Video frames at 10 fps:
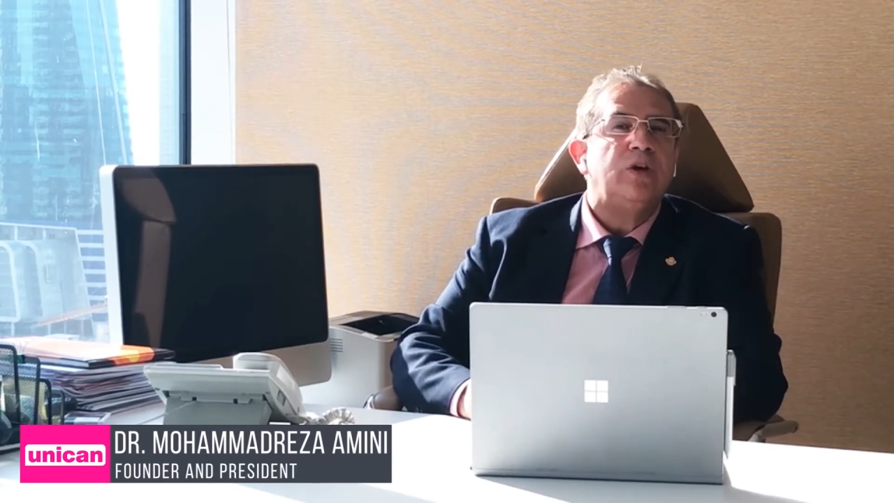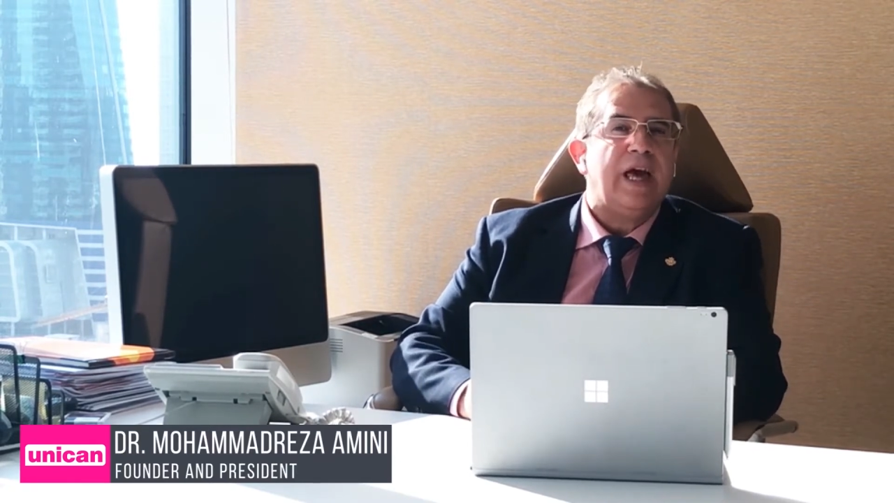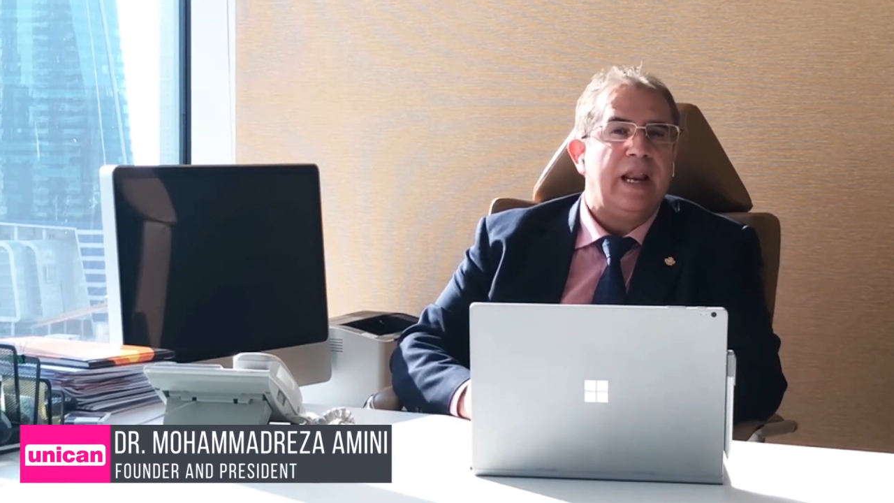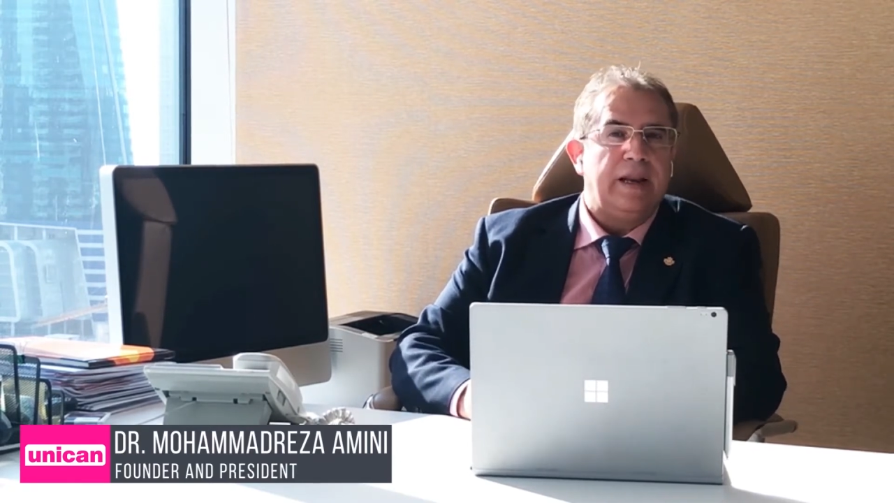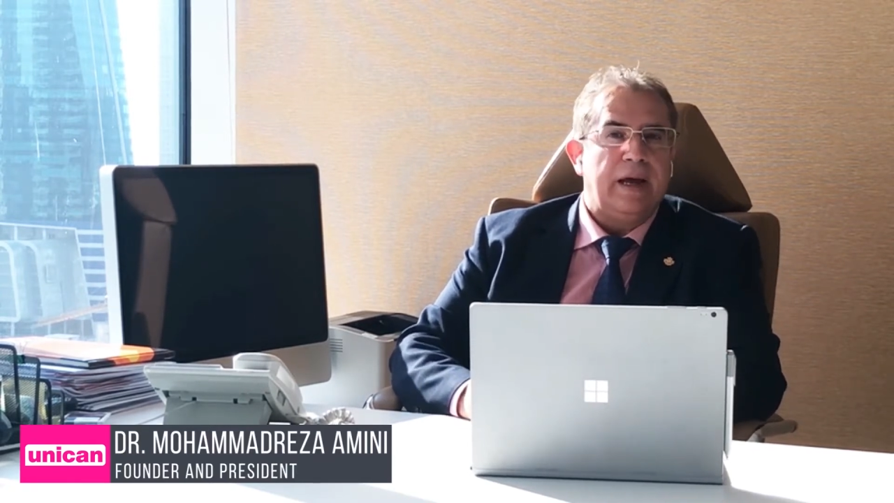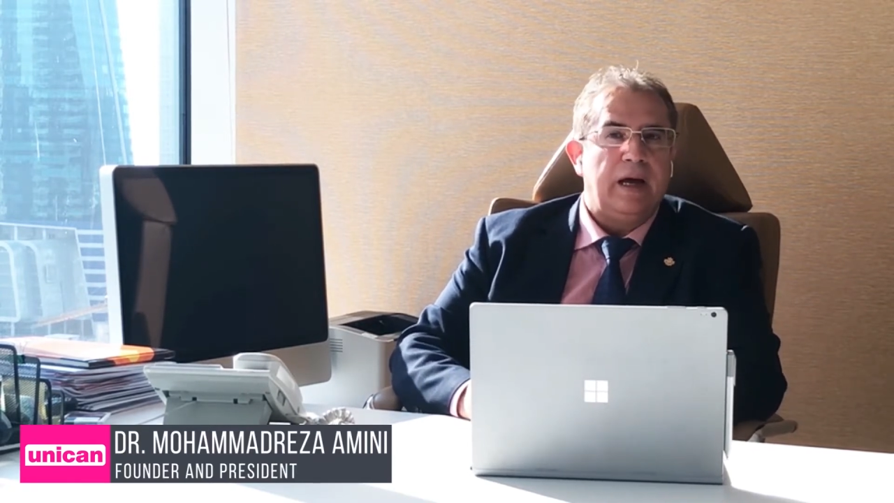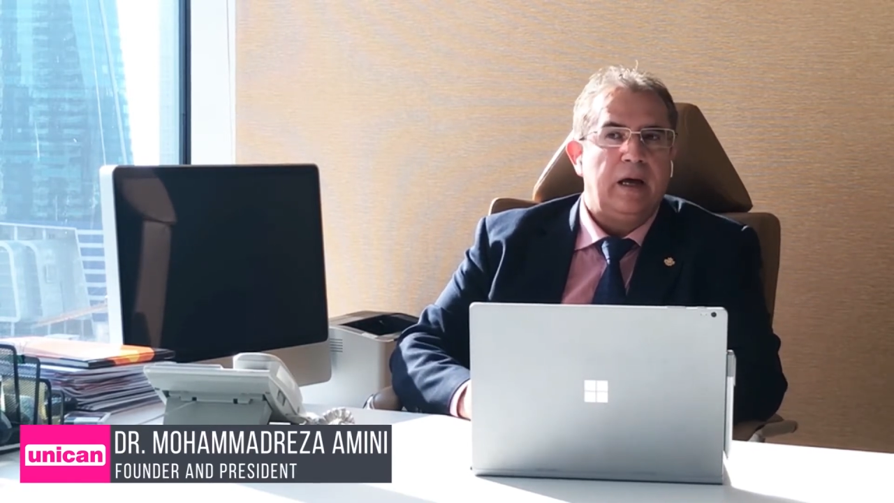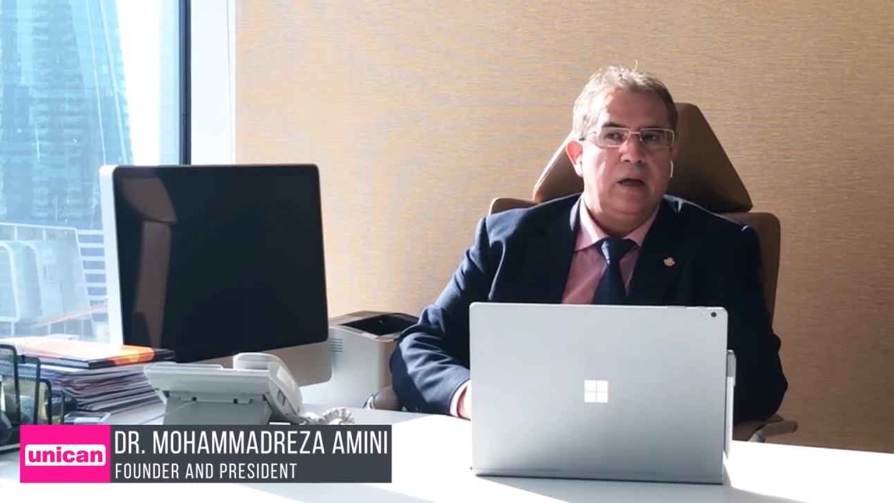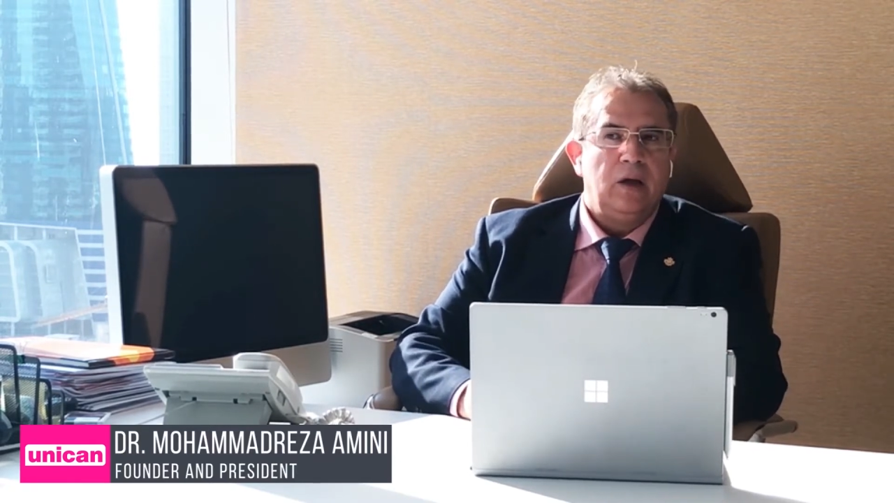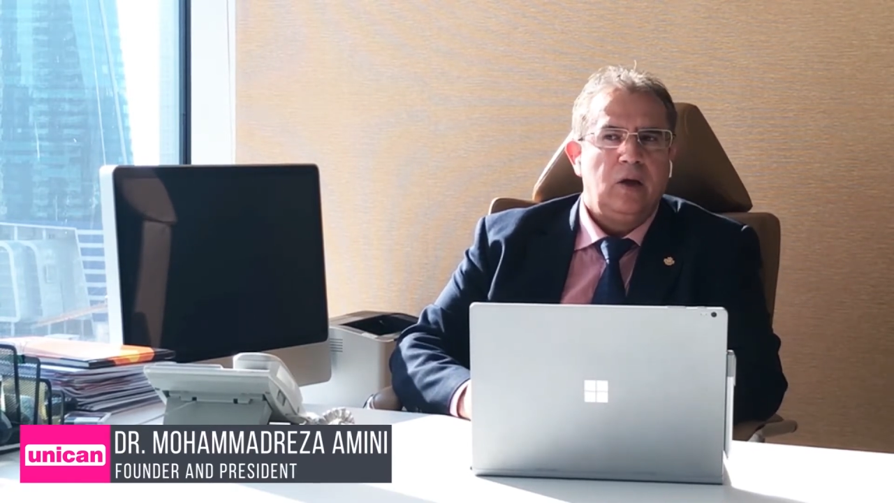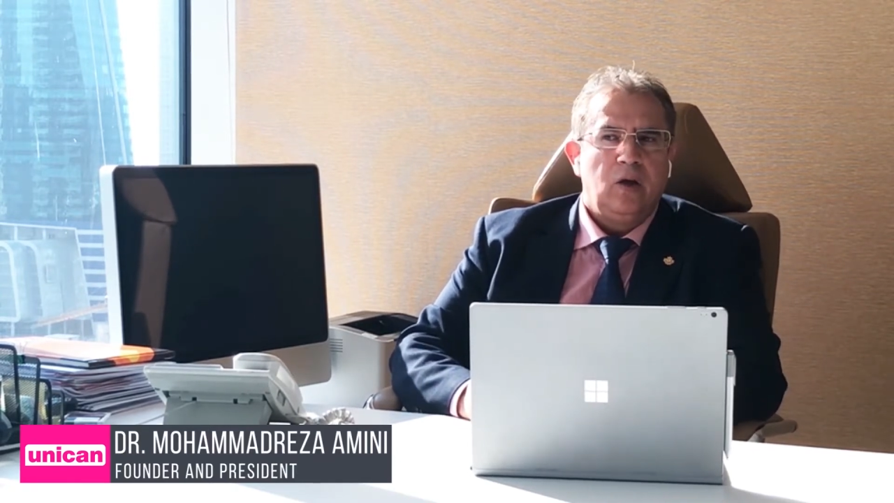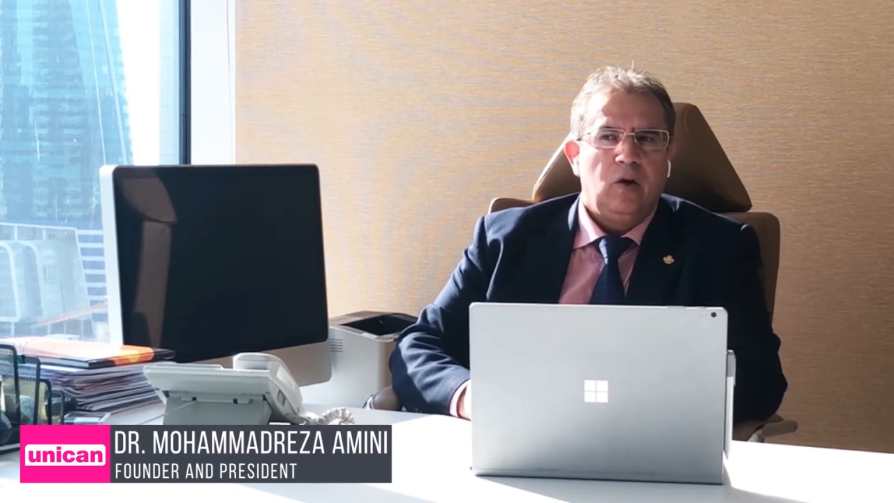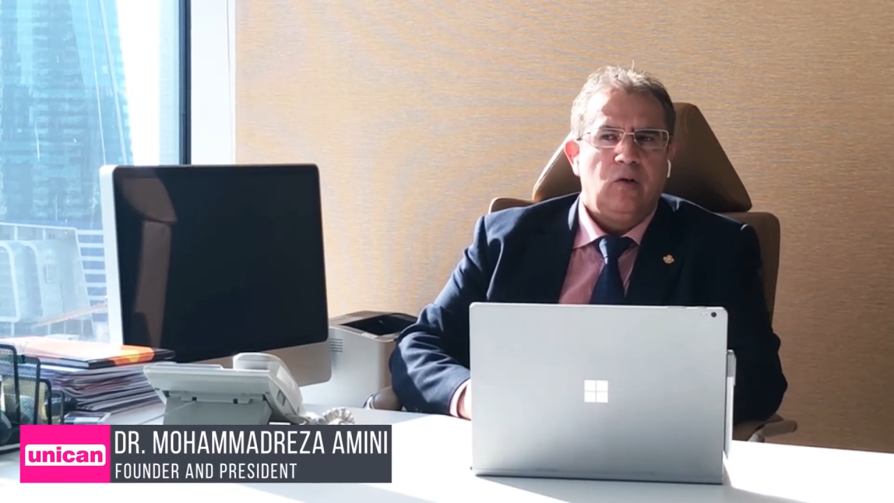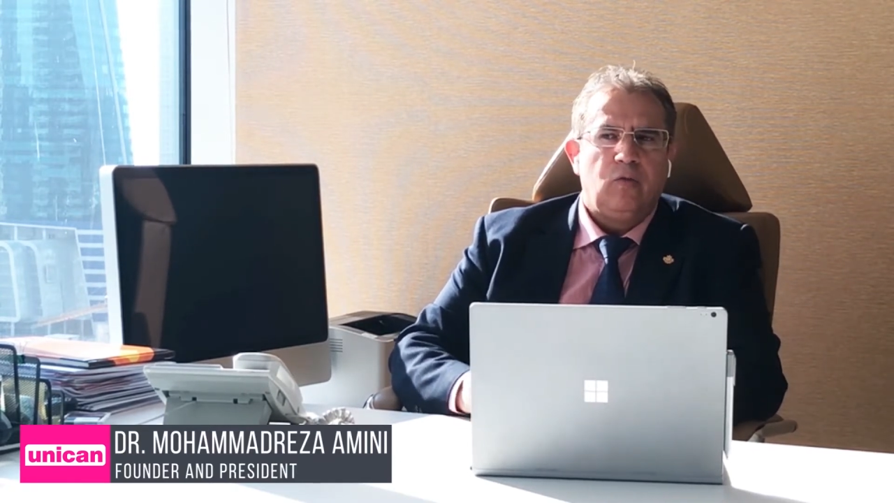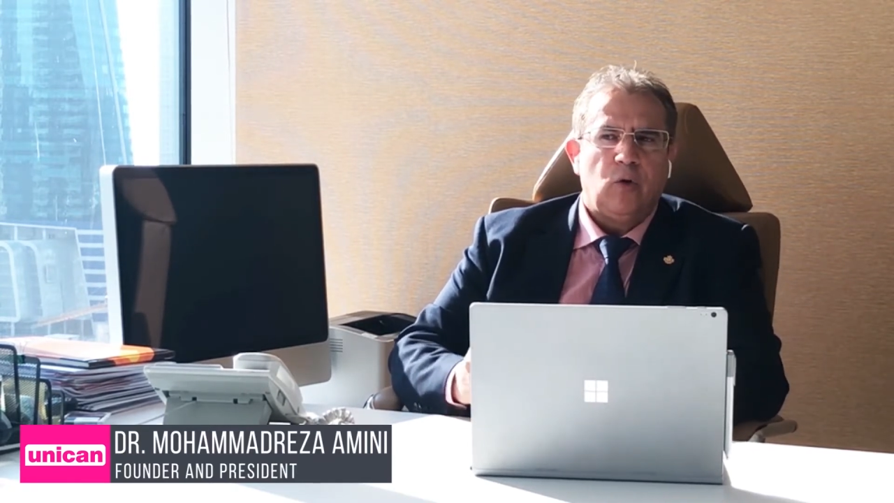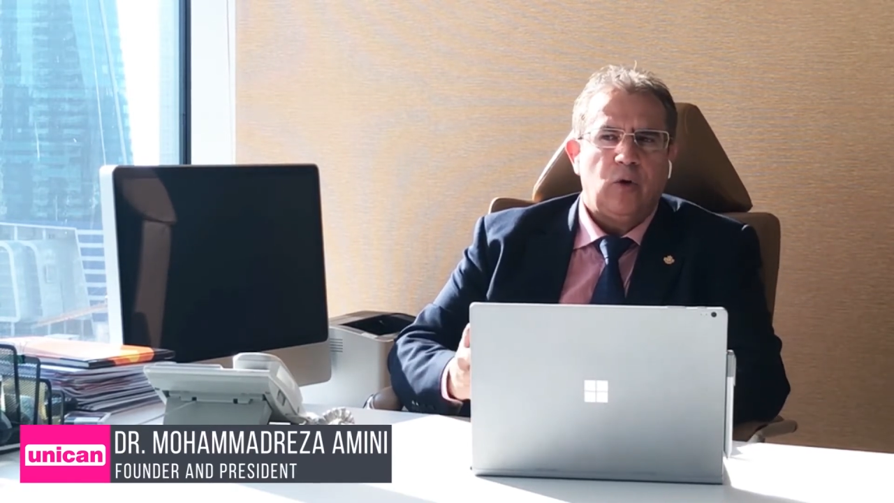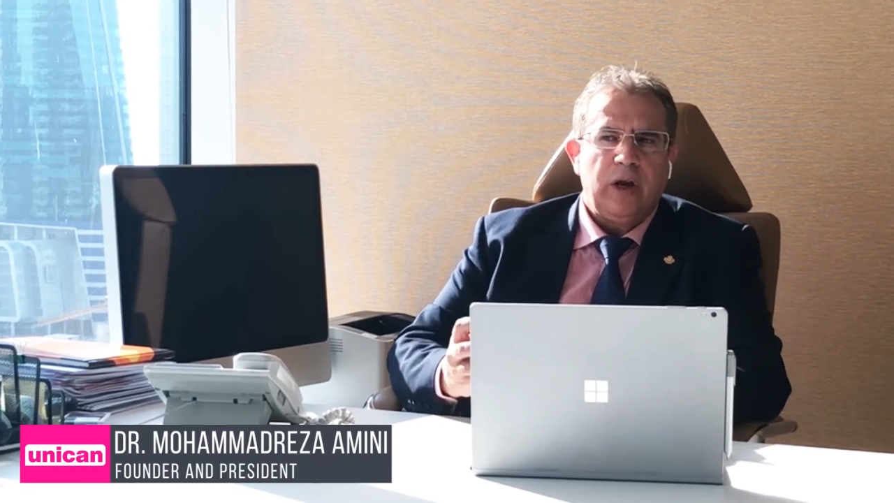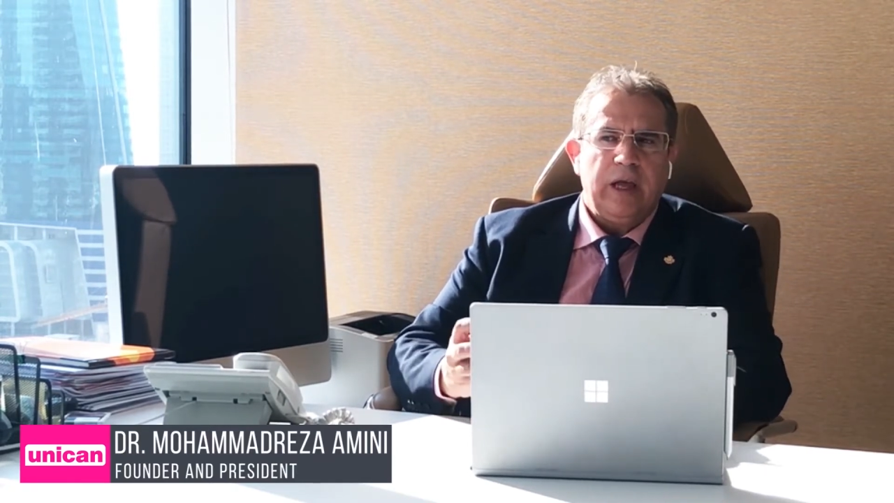Canada for